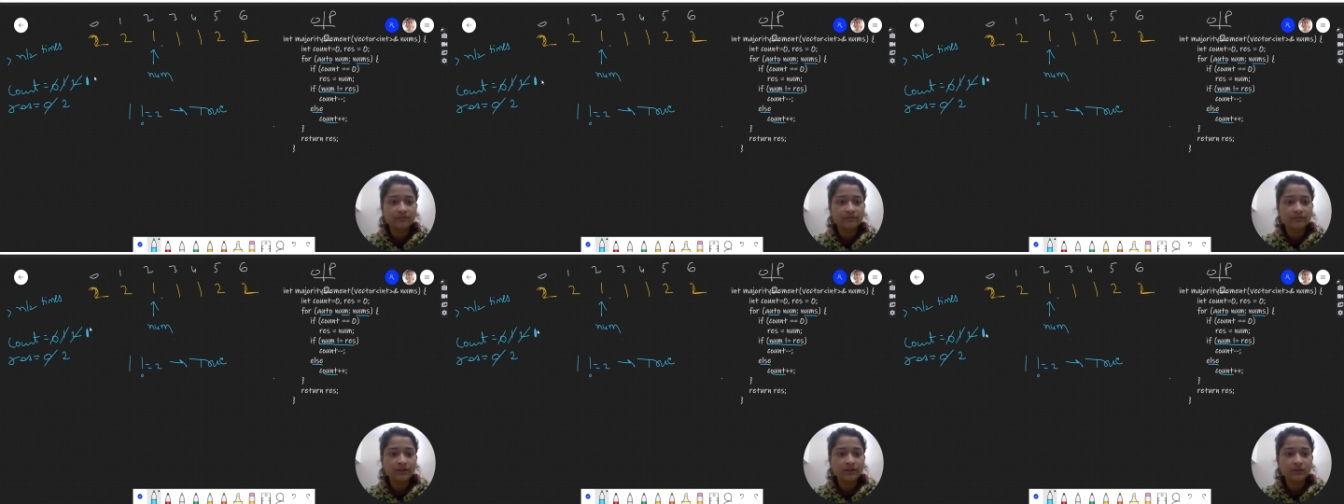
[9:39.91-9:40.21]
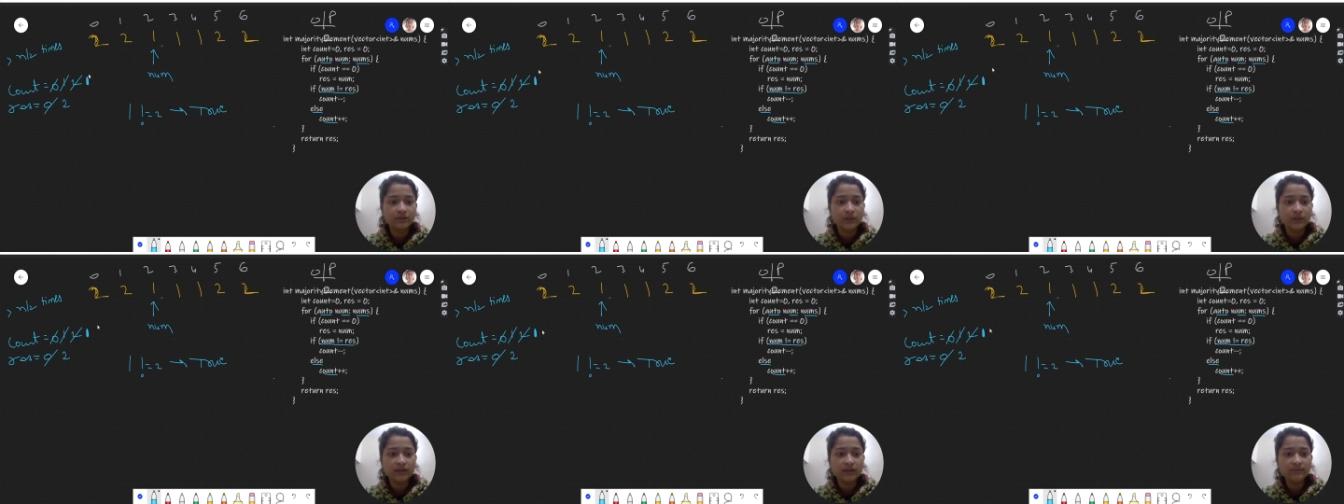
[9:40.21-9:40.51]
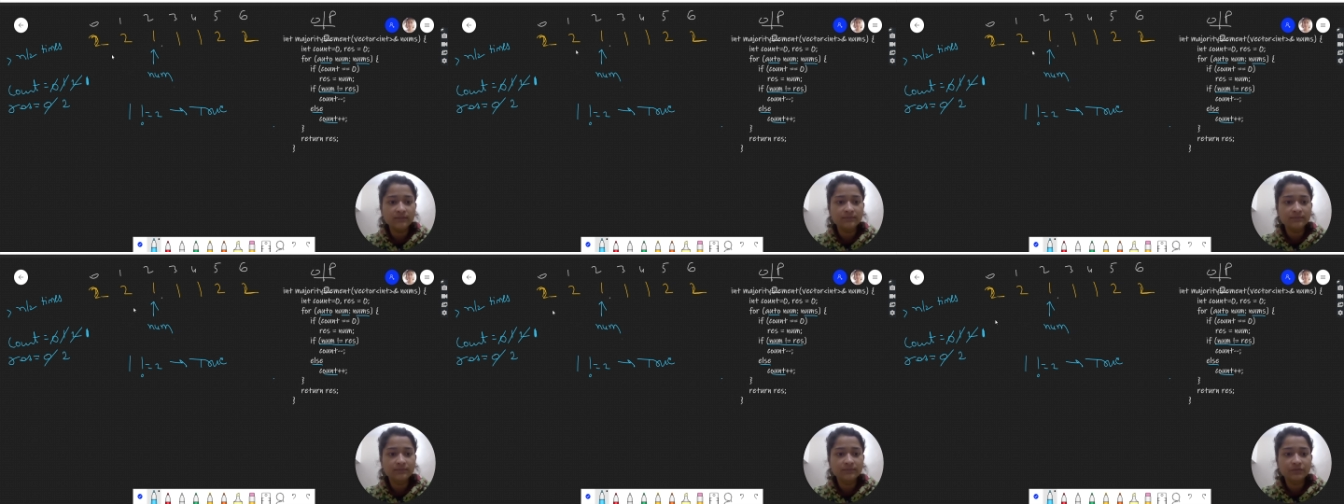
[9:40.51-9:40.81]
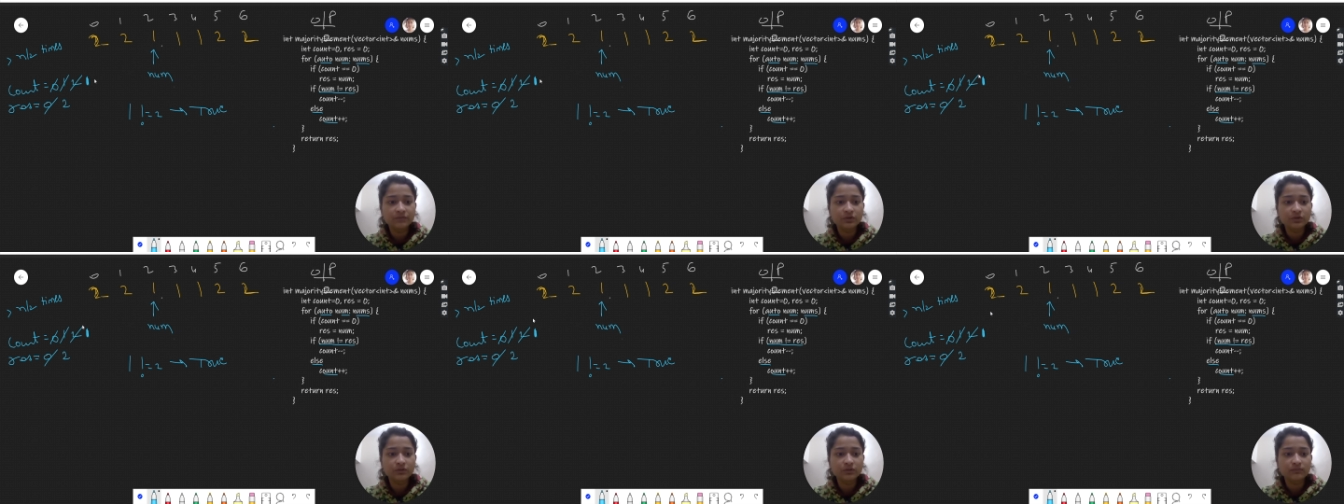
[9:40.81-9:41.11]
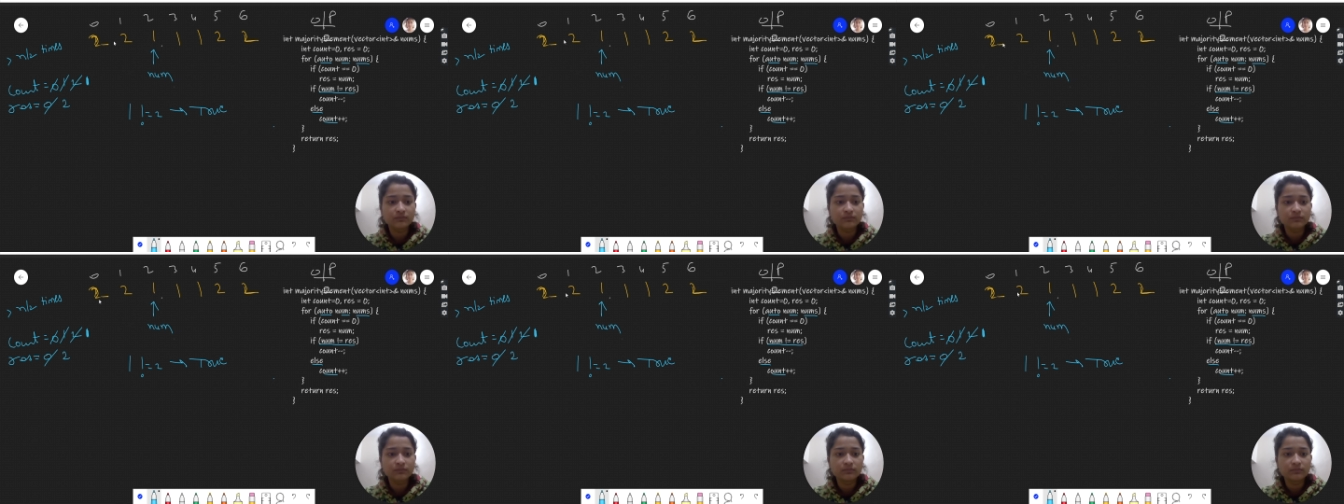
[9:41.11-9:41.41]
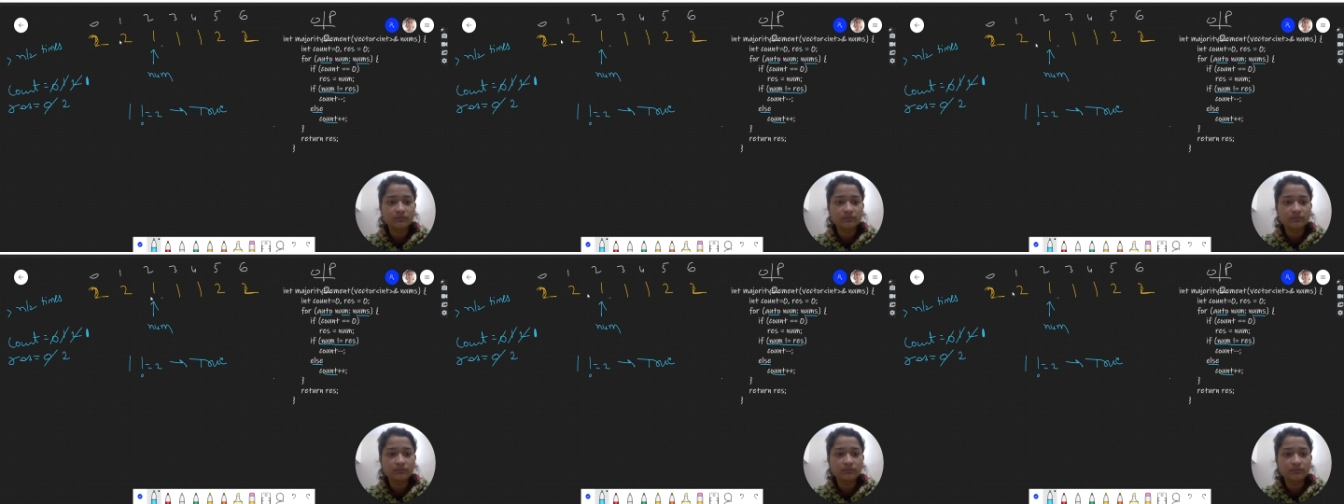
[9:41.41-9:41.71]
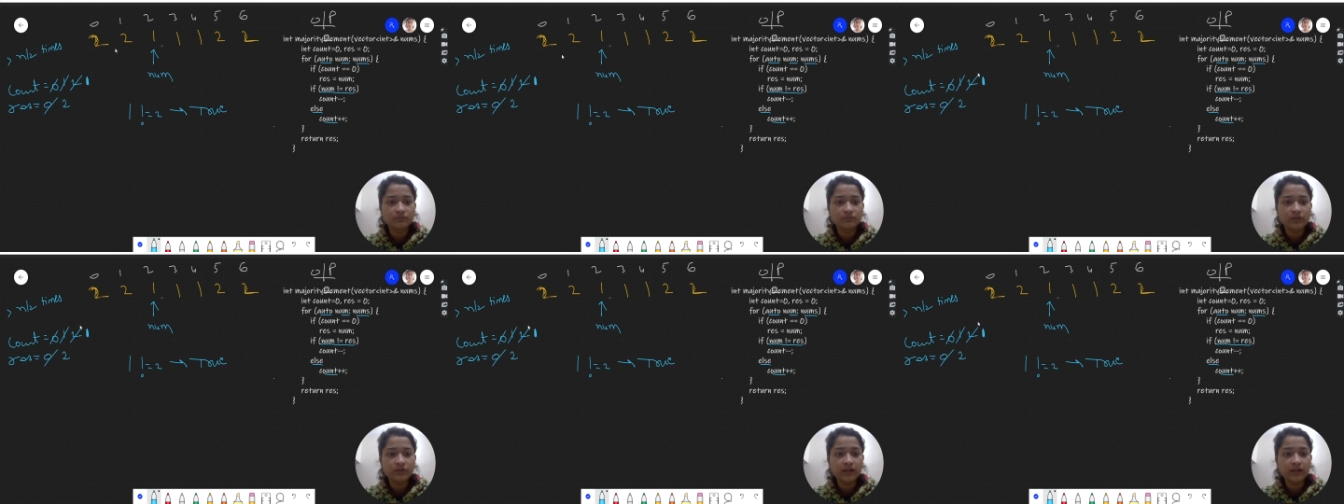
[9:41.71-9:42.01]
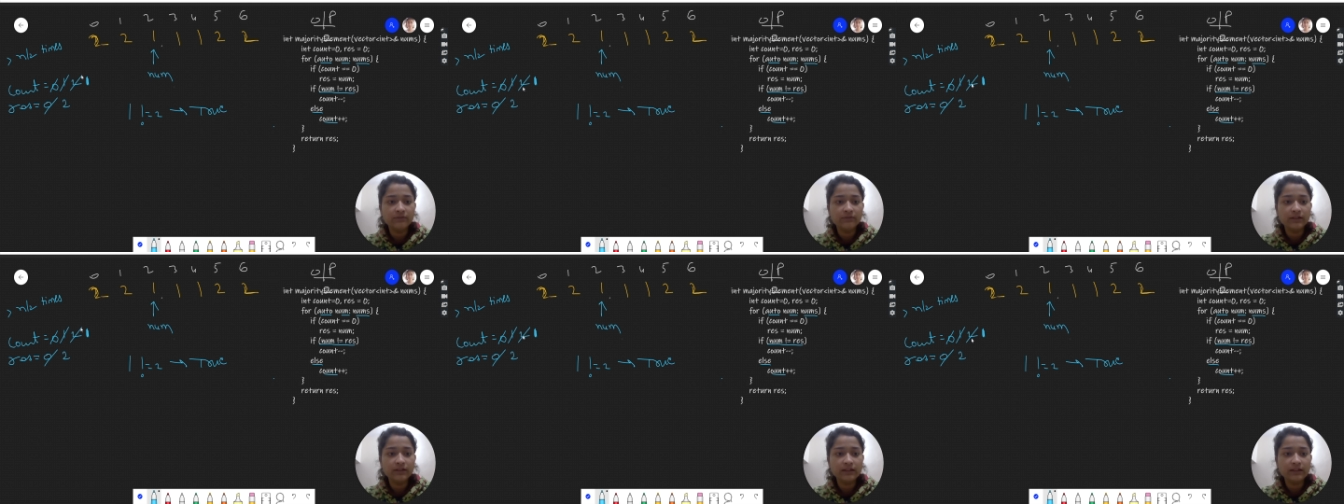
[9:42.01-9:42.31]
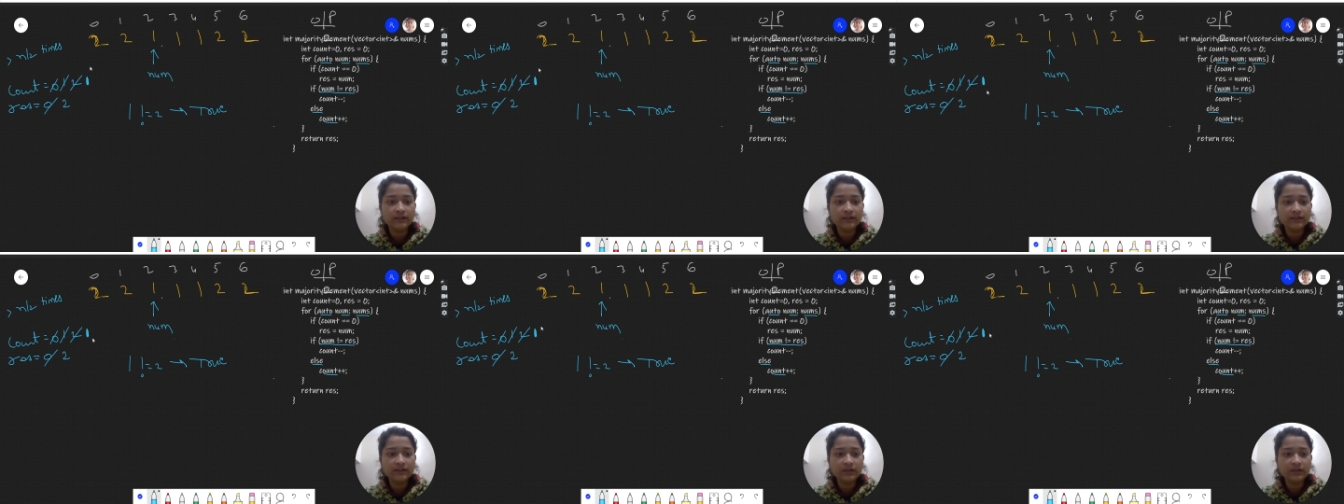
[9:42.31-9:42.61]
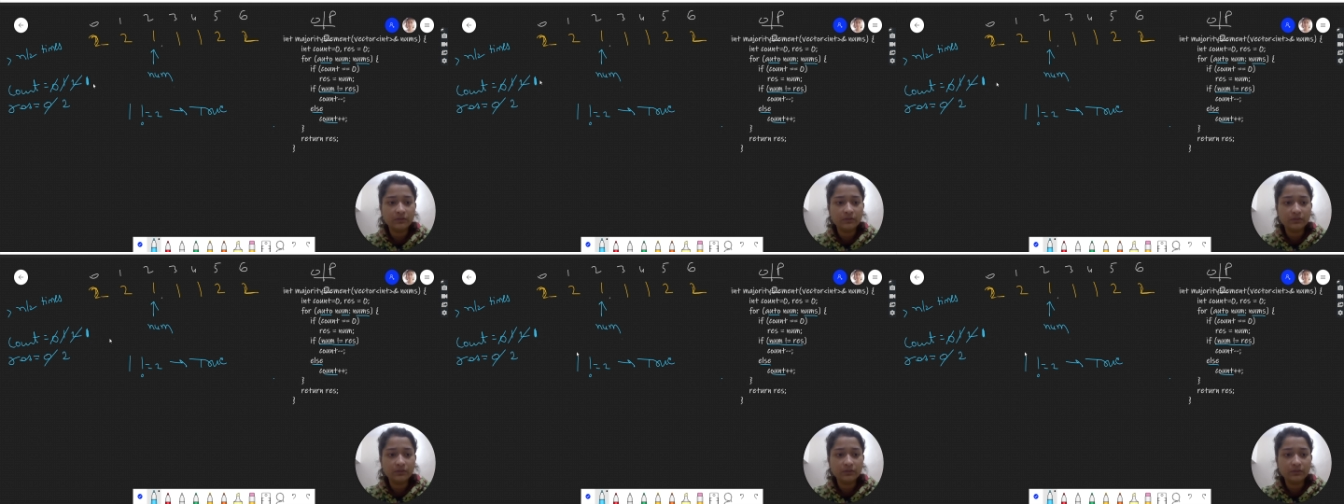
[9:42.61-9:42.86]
this one, so we have decreased its count.